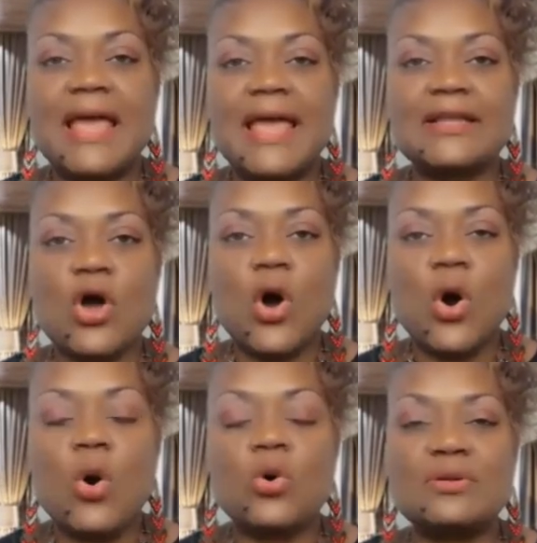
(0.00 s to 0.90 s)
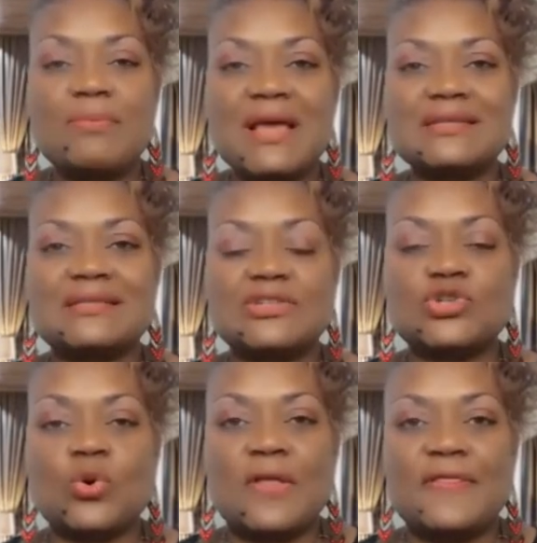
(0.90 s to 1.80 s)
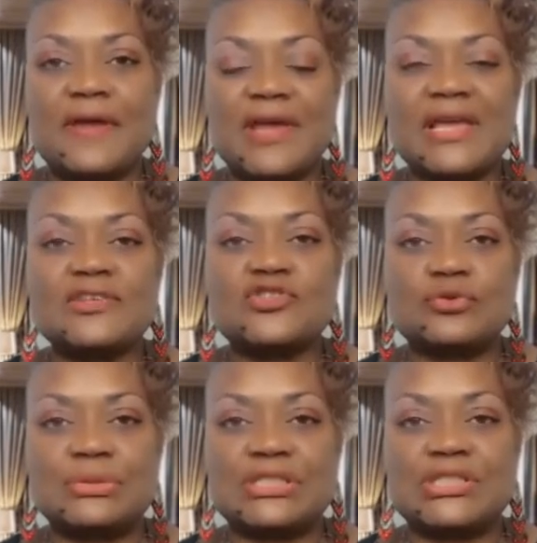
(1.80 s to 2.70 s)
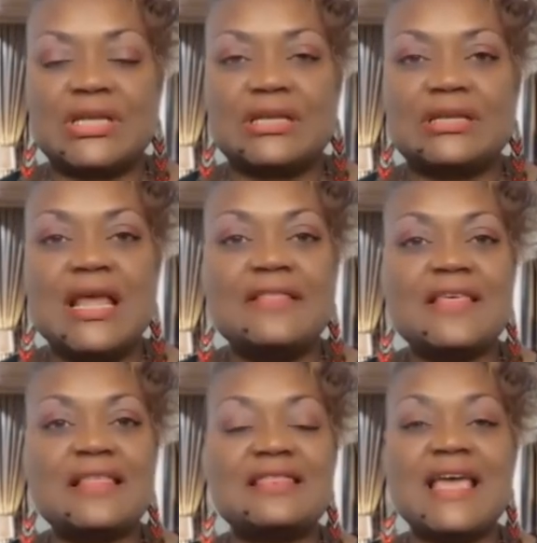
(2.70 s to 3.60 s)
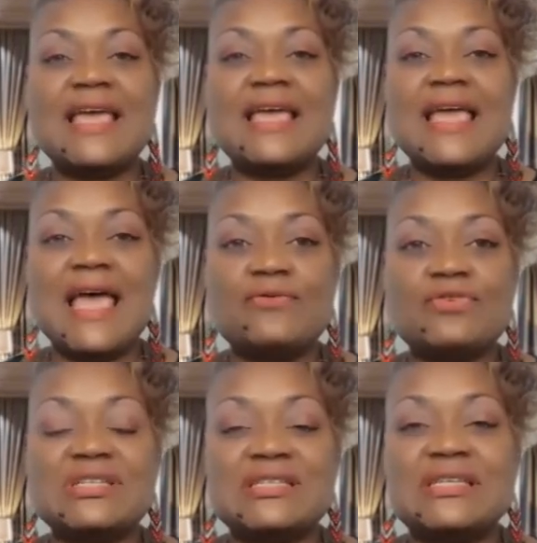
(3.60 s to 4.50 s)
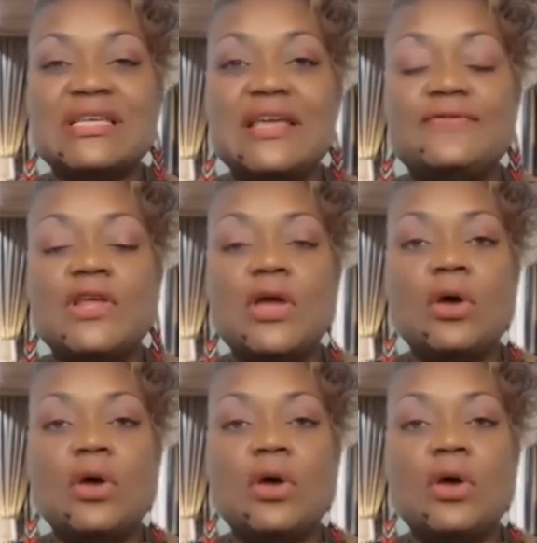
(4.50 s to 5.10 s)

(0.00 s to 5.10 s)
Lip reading: An old message on their answering machine that they had received.